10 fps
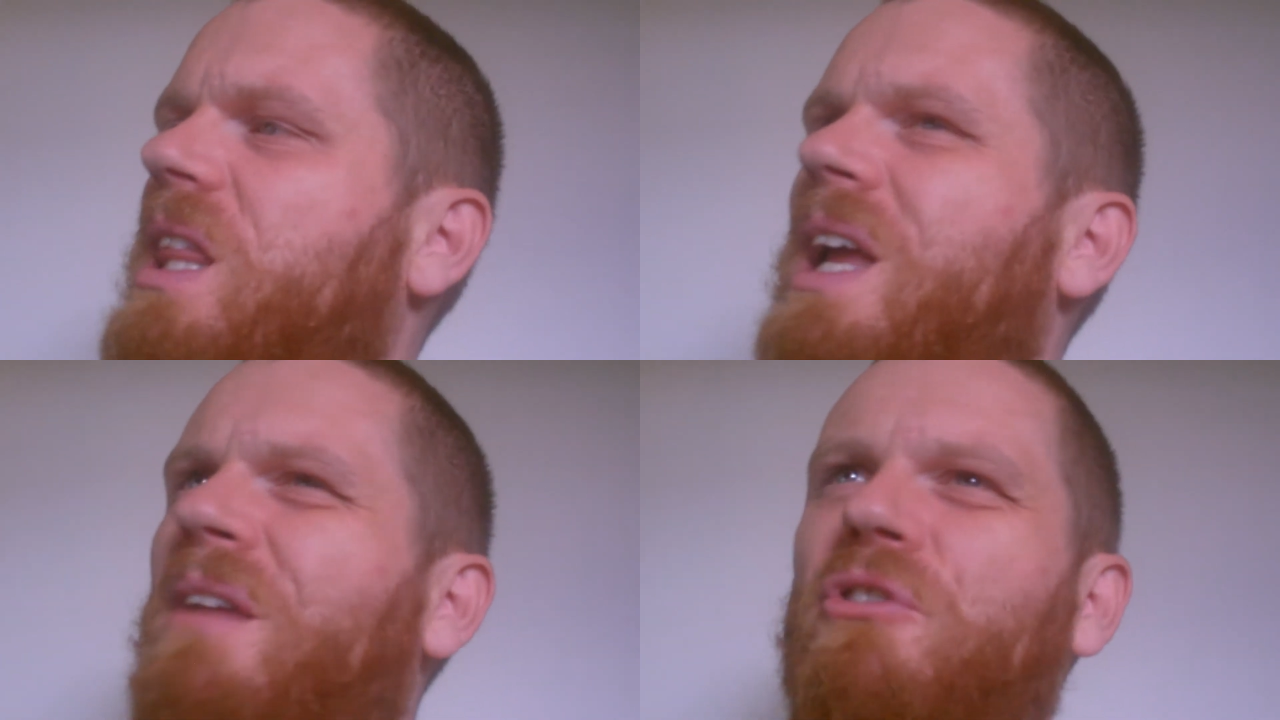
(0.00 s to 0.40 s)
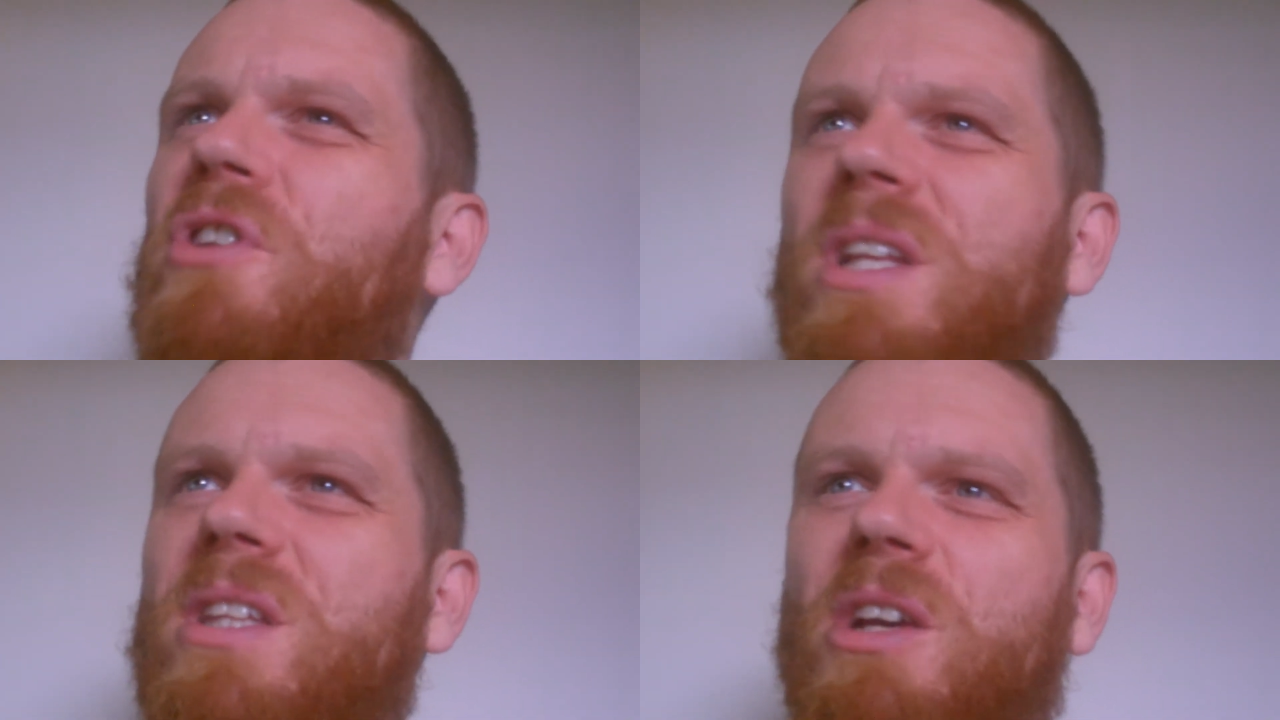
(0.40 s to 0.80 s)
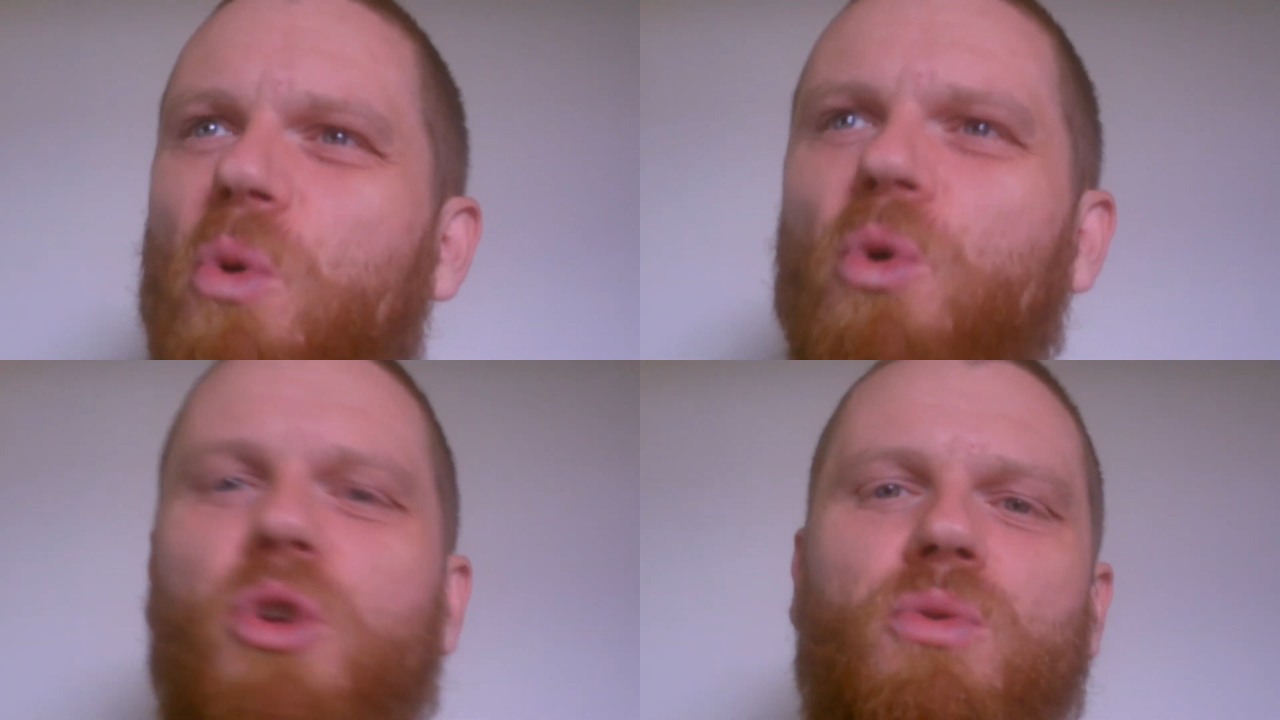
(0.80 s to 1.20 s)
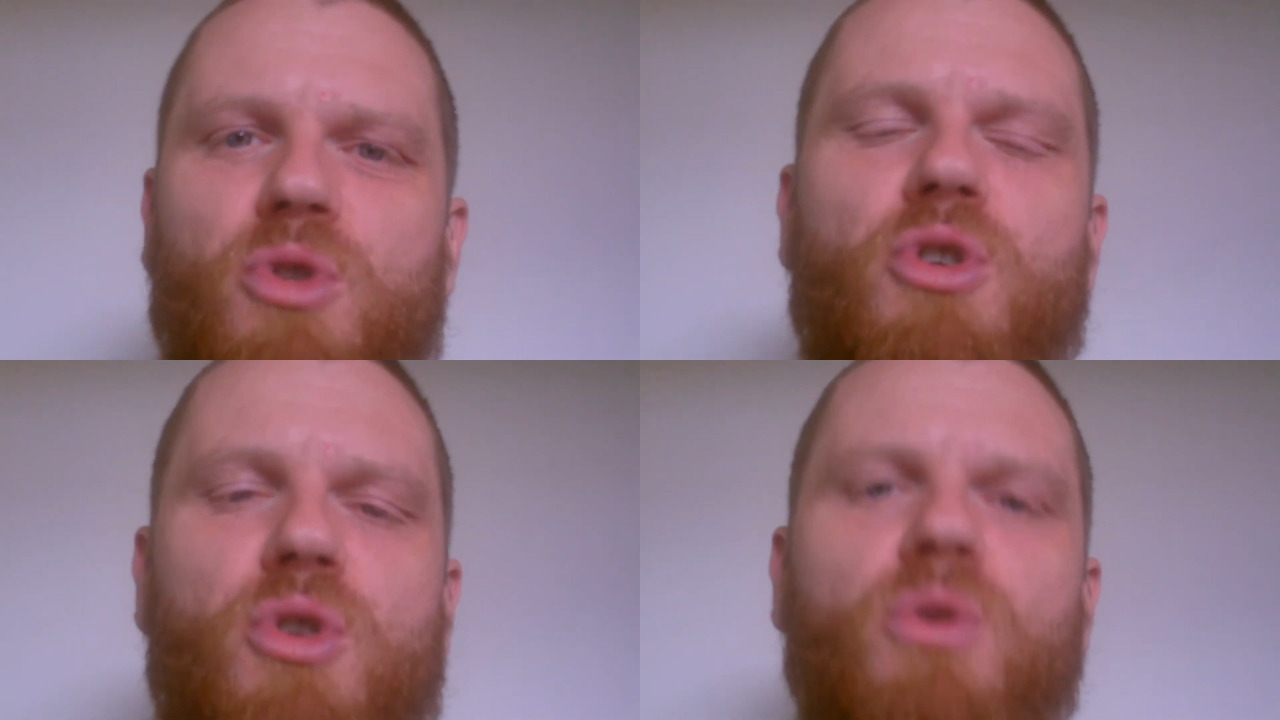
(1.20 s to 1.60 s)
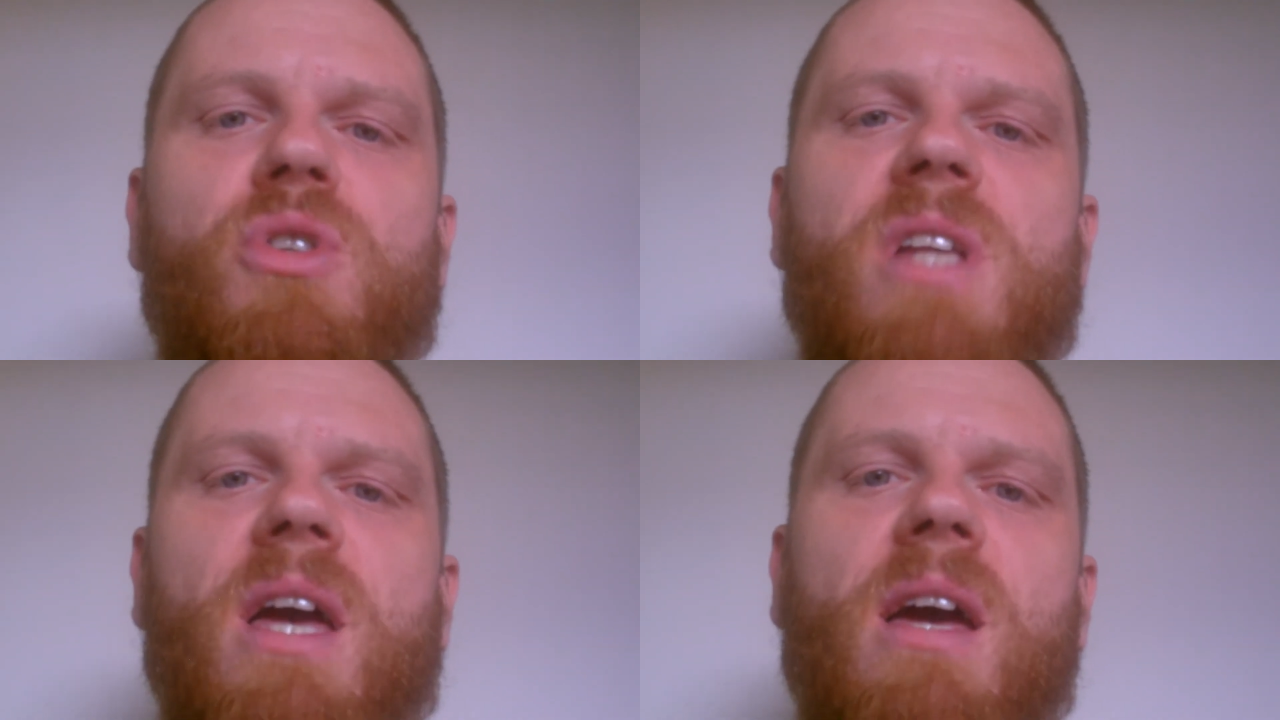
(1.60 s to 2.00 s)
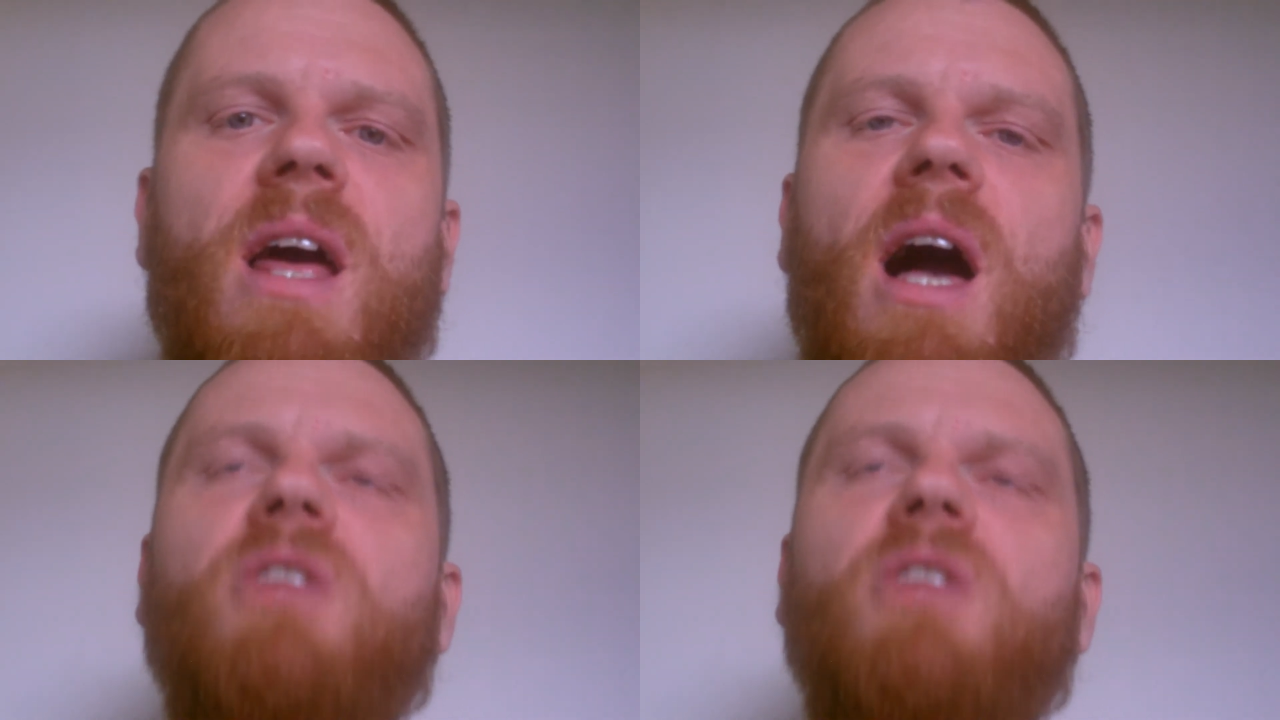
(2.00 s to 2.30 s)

then if you need to go, you'll just use it.